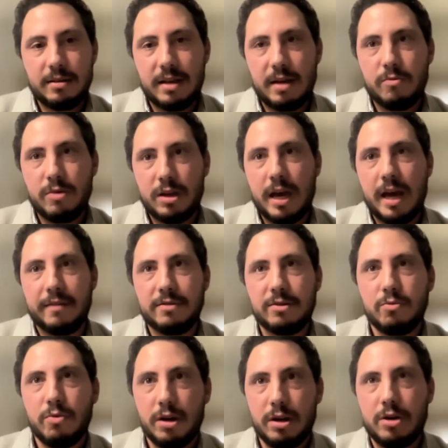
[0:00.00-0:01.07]
we have to
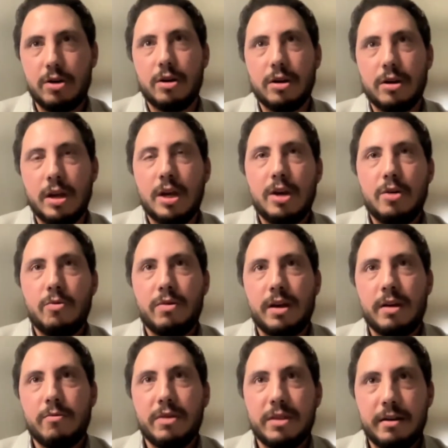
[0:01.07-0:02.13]
work on
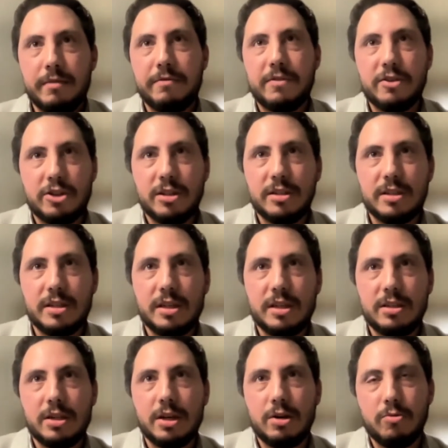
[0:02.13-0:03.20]
with efficiency.
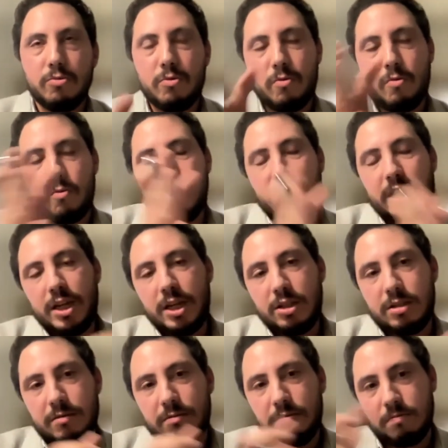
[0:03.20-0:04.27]
So we need
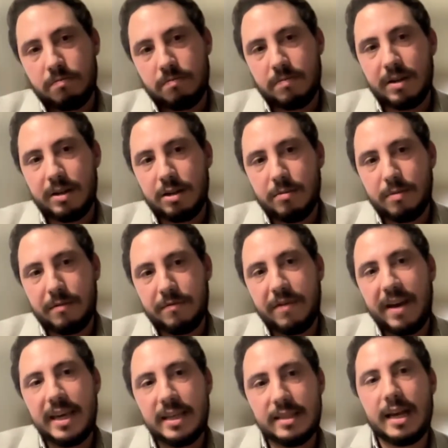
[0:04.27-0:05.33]
to a little bit
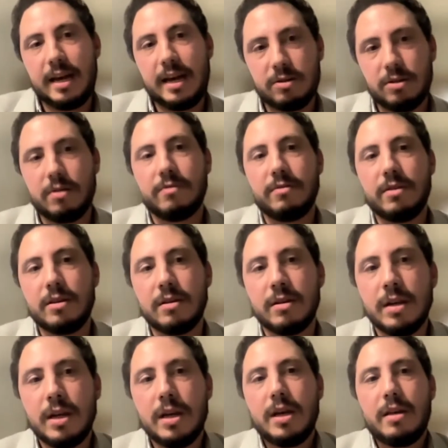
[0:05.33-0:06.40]
phase out of
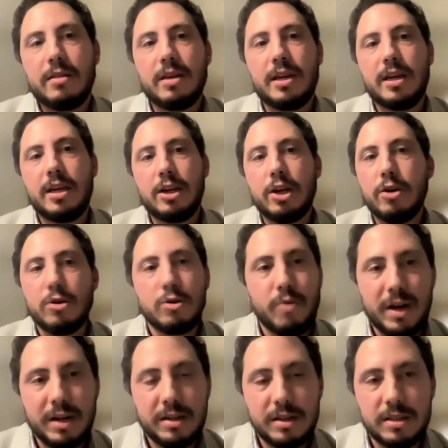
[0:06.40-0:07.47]
the low
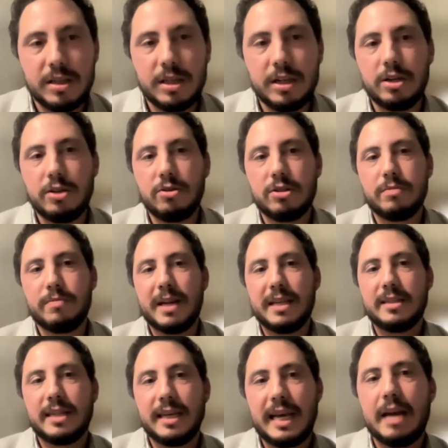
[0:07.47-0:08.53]
quality single use
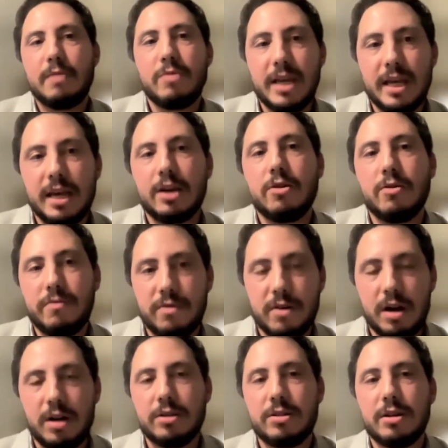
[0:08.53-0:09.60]
plastic, and we can go for
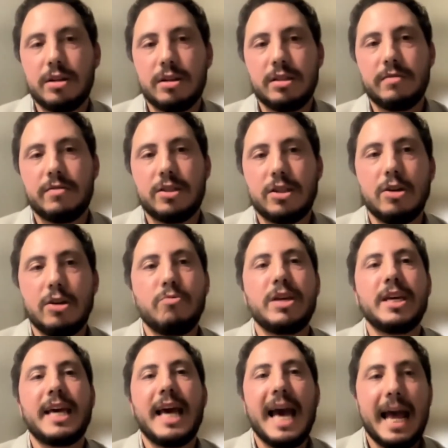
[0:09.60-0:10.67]
alternatives so we
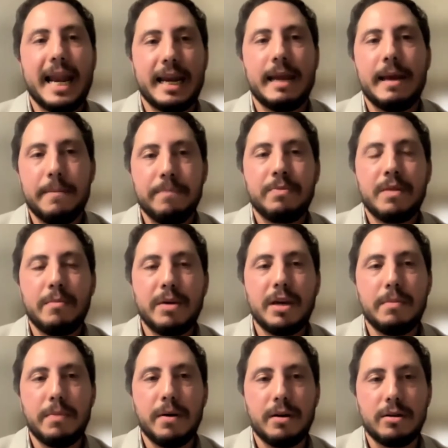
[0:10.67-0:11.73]
can be
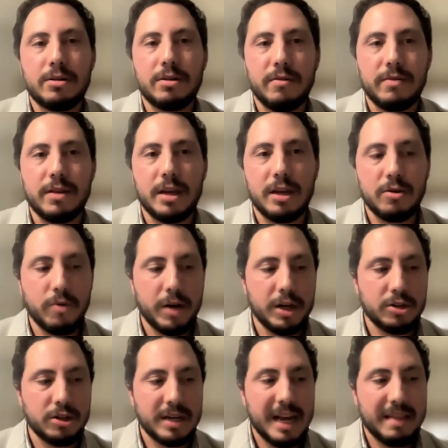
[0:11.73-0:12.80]
part of the
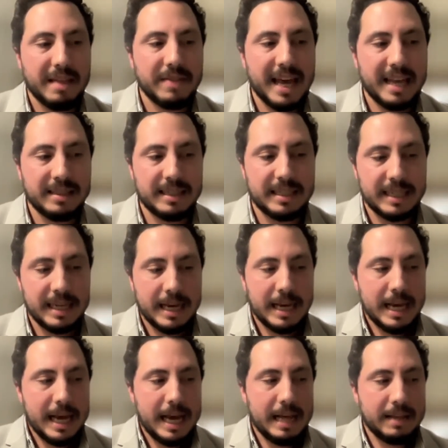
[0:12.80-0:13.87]
equation. And that's
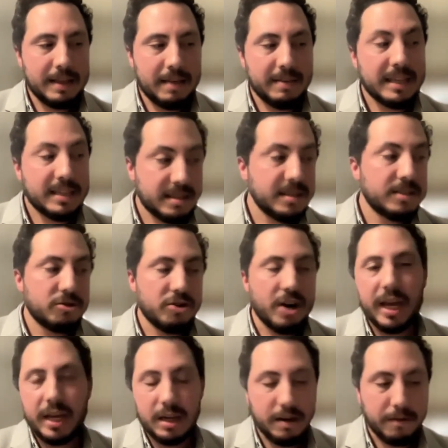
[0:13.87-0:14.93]
the
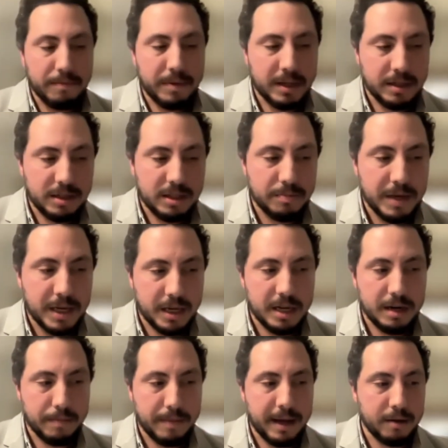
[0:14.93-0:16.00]
triangle I've been speaking
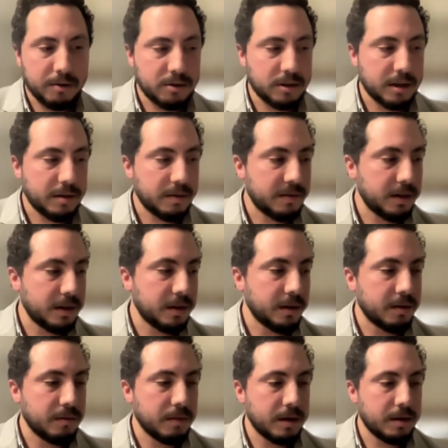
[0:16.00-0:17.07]
about in the
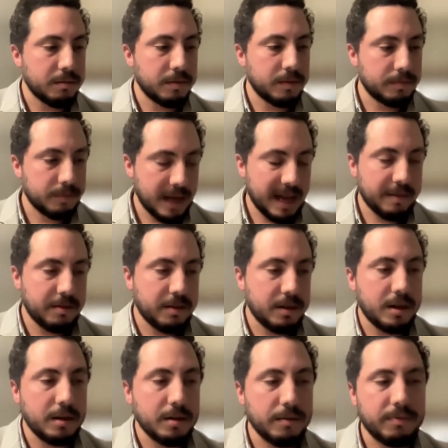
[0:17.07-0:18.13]
at
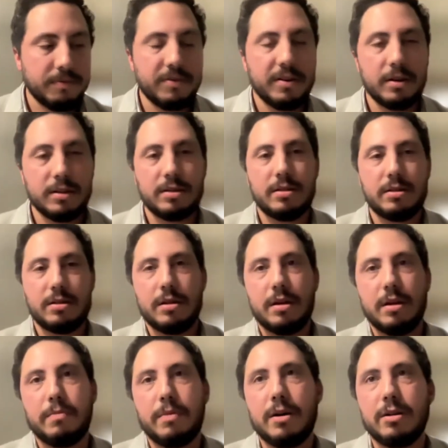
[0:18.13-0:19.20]
the first
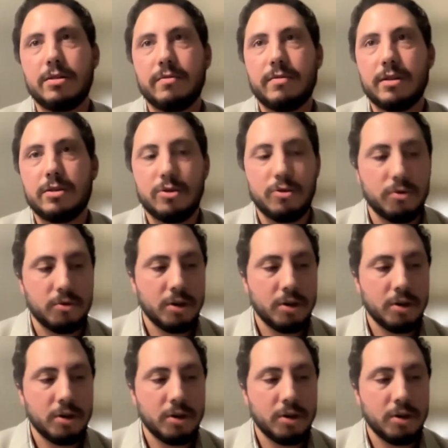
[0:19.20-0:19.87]
part of the talk.